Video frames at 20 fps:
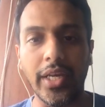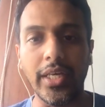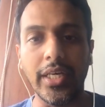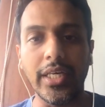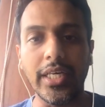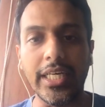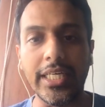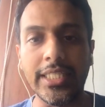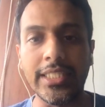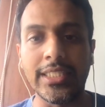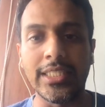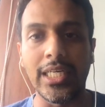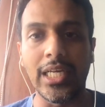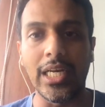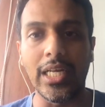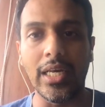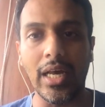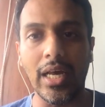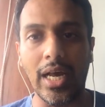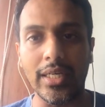very
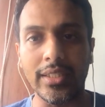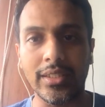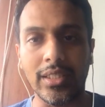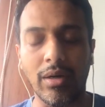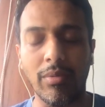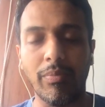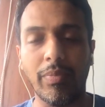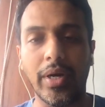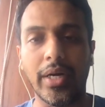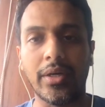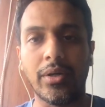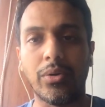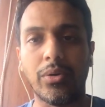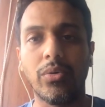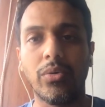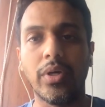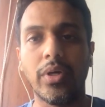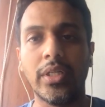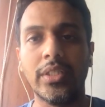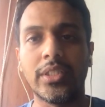easily as compared
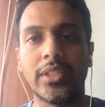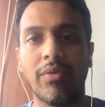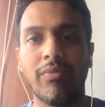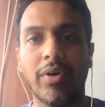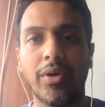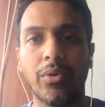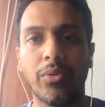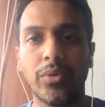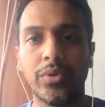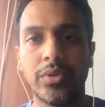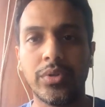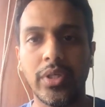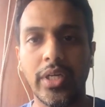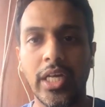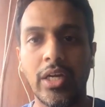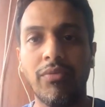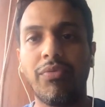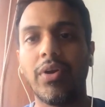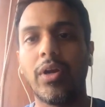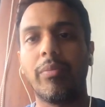to in someone who's
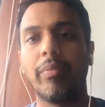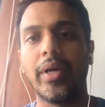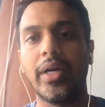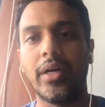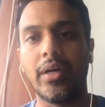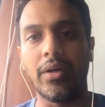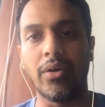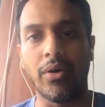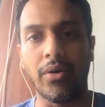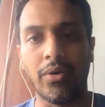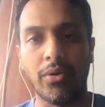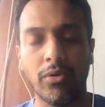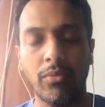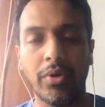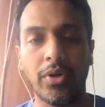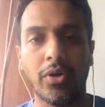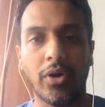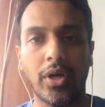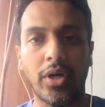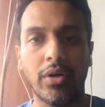inflammatory or
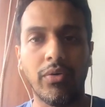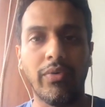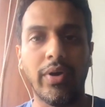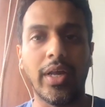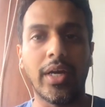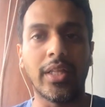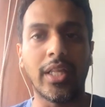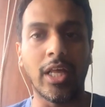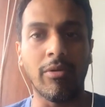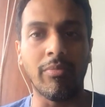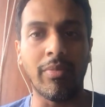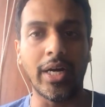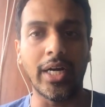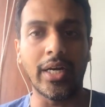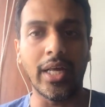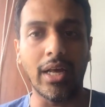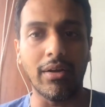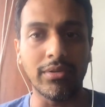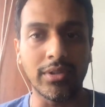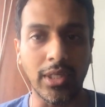rheumatoid, where there might
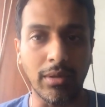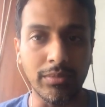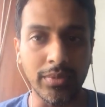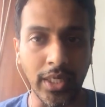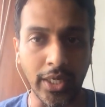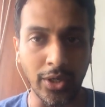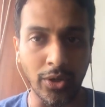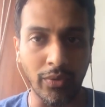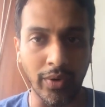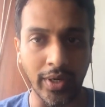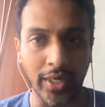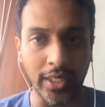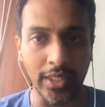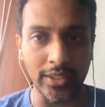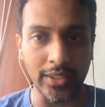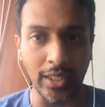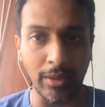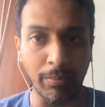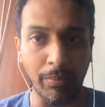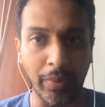have some
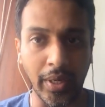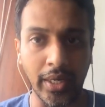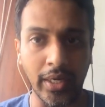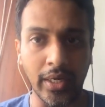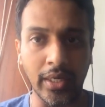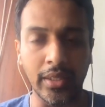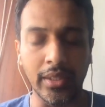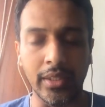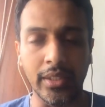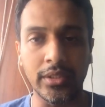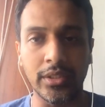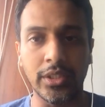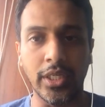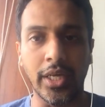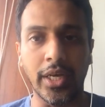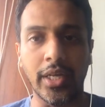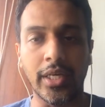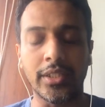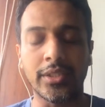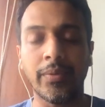synovitis and pain in these
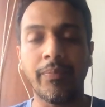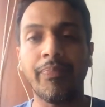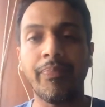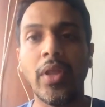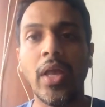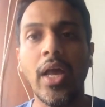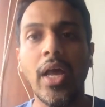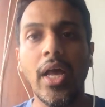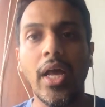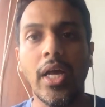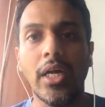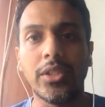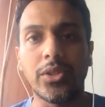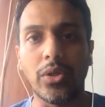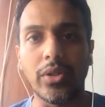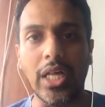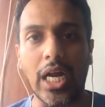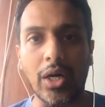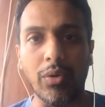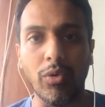areas.
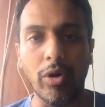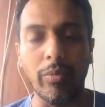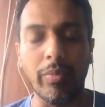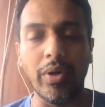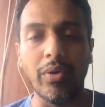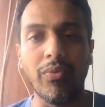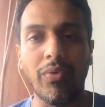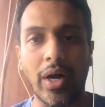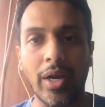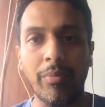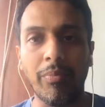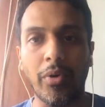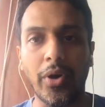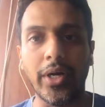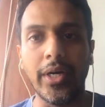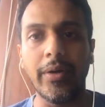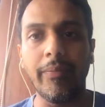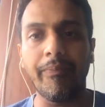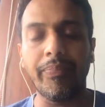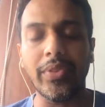So that would be one
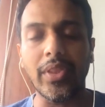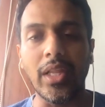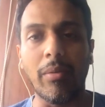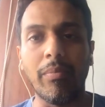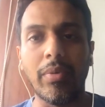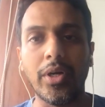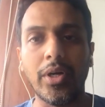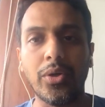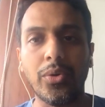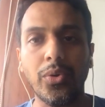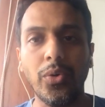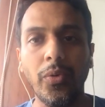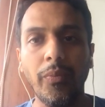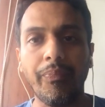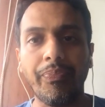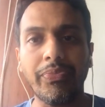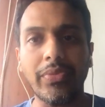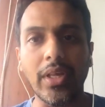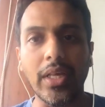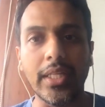point. Number two,
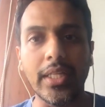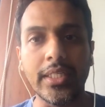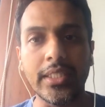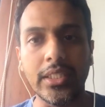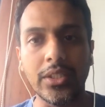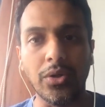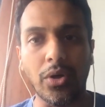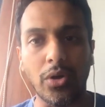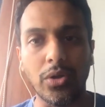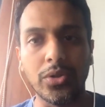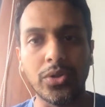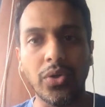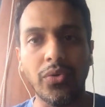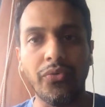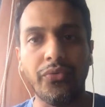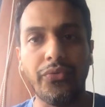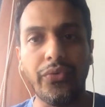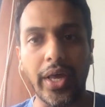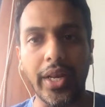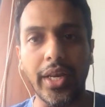this is also
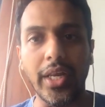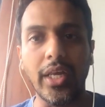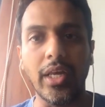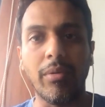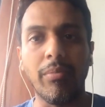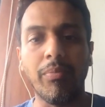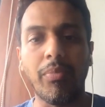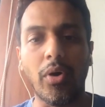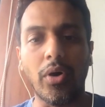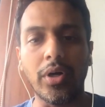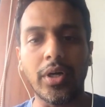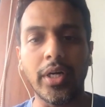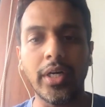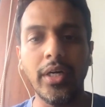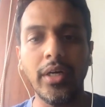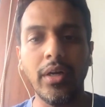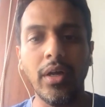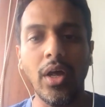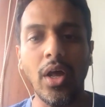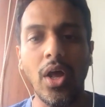very
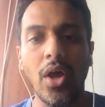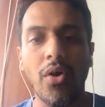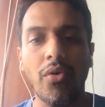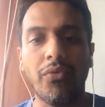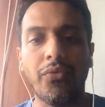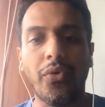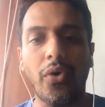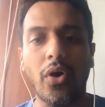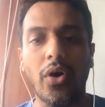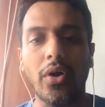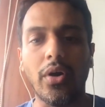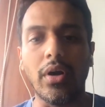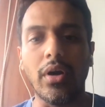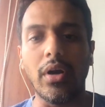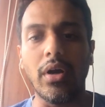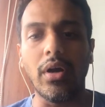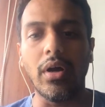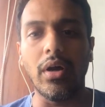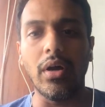important for